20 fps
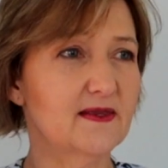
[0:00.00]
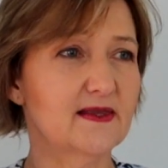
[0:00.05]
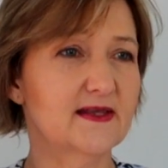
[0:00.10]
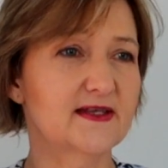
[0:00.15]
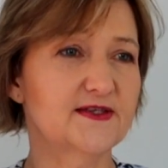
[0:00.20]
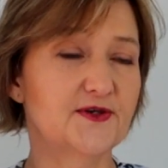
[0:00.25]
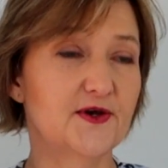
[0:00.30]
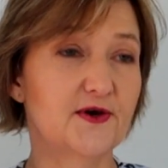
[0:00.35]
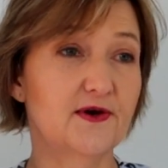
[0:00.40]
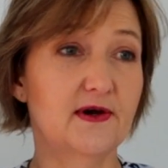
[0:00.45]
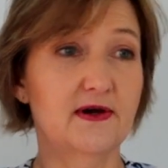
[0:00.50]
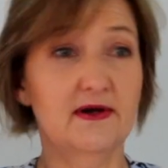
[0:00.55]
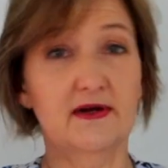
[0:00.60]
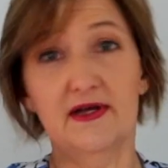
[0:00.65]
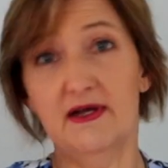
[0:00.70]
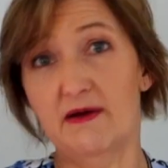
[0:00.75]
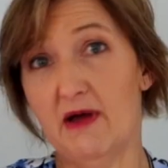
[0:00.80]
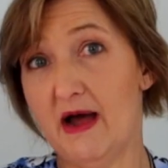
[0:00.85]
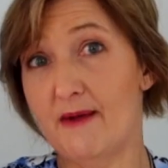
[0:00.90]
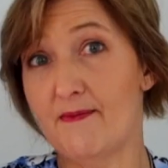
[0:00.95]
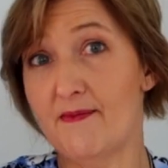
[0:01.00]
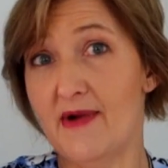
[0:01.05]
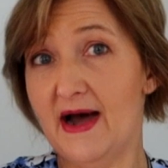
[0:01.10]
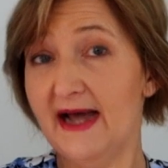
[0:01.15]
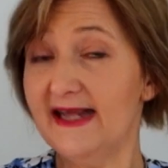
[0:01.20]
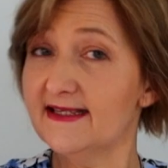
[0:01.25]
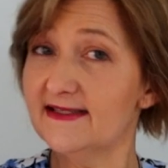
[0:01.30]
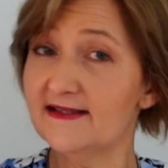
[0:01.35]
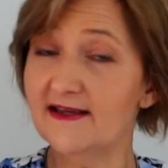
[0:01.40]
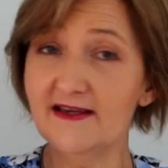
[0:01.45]
So I
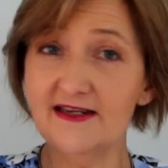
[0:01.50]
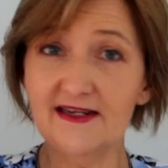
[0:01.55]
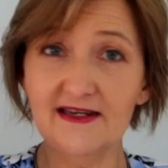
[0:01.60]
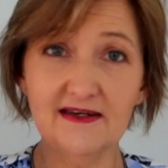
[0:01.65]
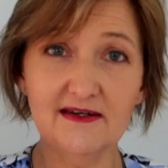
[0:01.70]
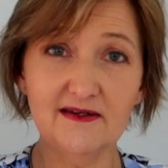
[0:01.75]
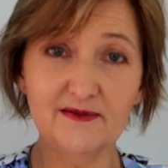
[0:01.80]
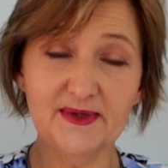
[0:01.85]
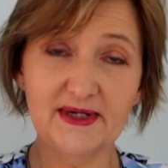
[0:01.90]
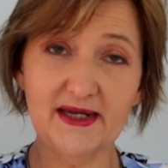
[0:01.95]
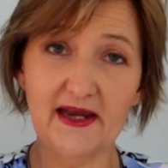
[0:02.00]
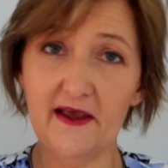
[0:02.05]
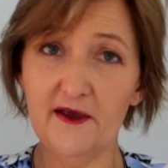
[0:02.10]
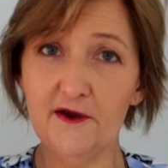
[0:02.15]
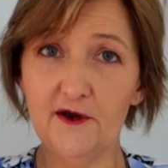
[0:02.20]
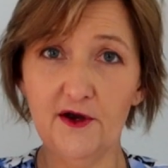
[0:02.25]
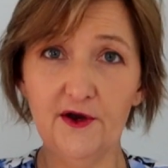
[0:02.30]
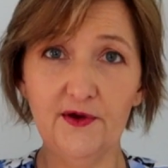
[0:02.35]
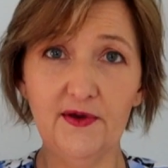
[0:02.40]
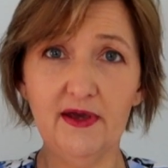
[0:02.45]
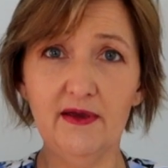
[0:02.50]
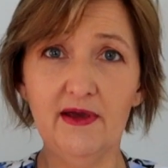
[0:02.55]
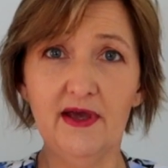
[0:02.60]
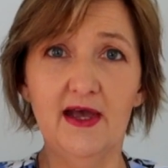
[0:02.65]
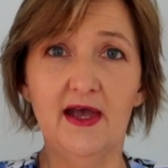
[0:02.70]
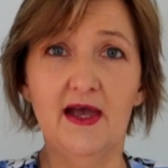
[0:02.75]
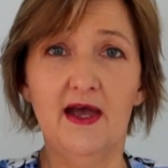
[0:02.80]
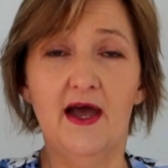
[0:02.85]
might sound a little bit echoey.